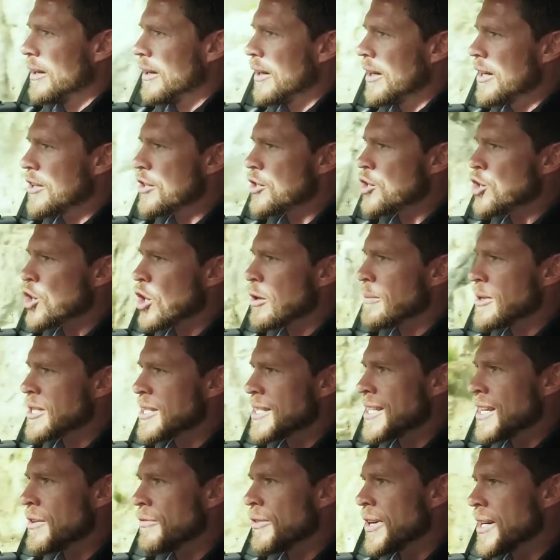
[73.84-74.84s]
Now the
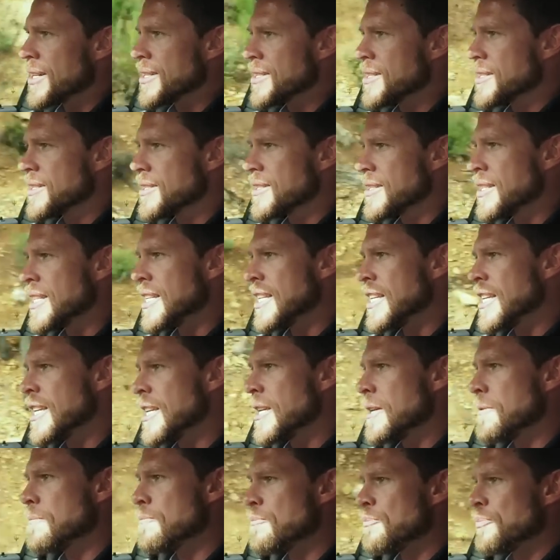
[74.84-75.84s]
Germans give us
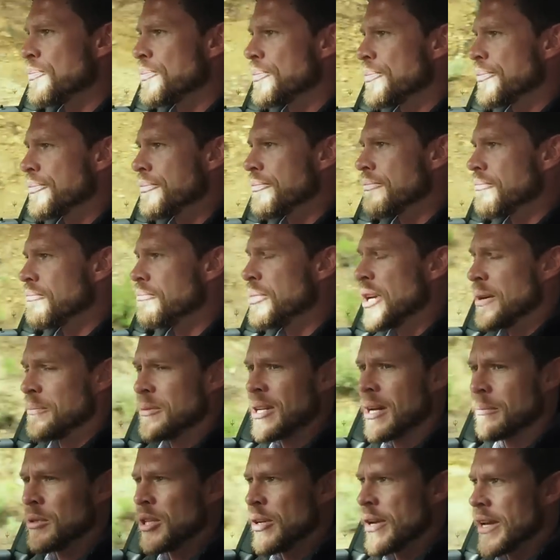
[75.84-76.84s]
the
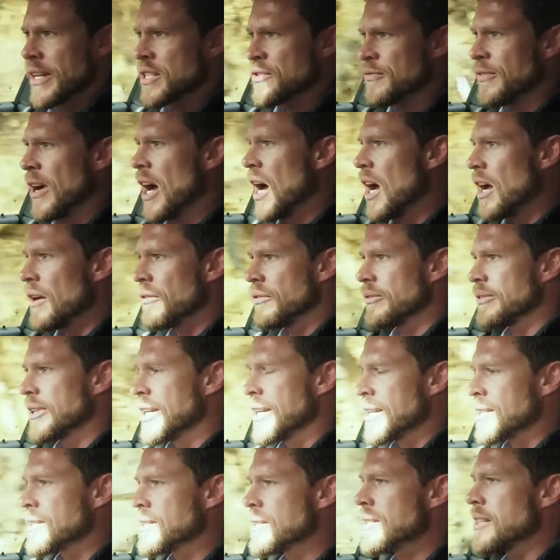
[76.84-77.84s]
BMW X5,
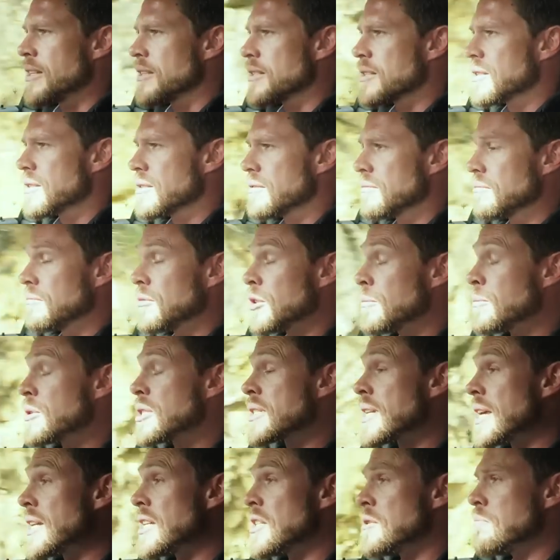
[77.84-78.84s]
X6, the
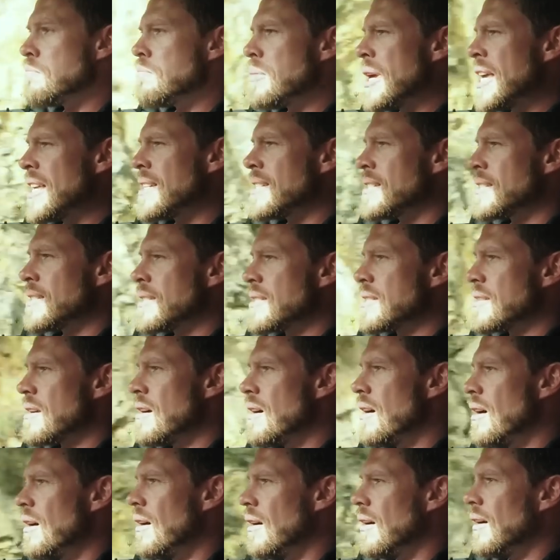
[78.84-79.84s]
Mercedes-Benz
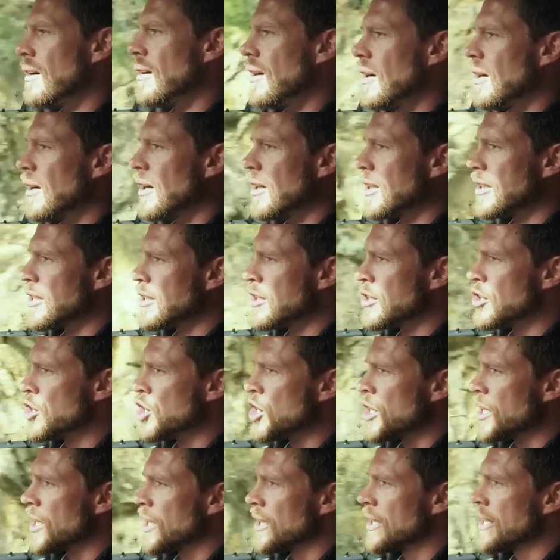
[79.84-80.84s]

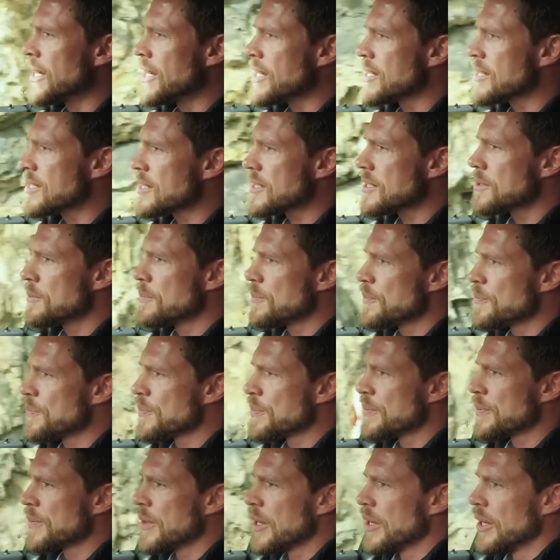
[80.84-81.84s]
GLS.
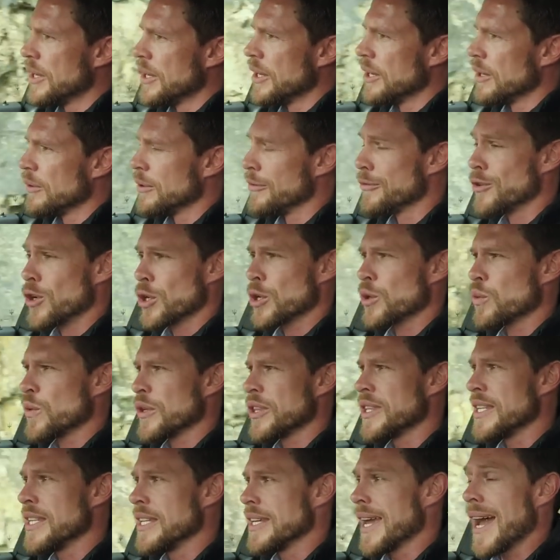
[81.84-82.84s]
We've got it
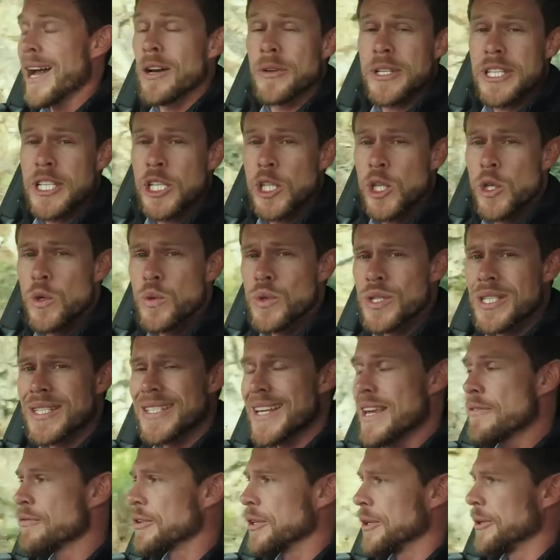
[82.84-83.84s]
with the Audi
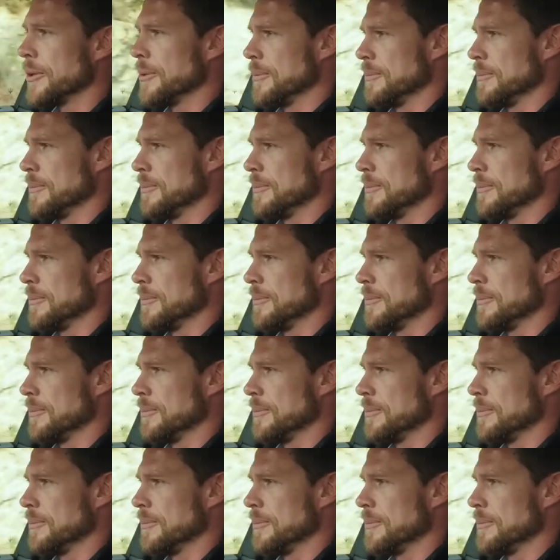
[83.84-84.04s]
Q7,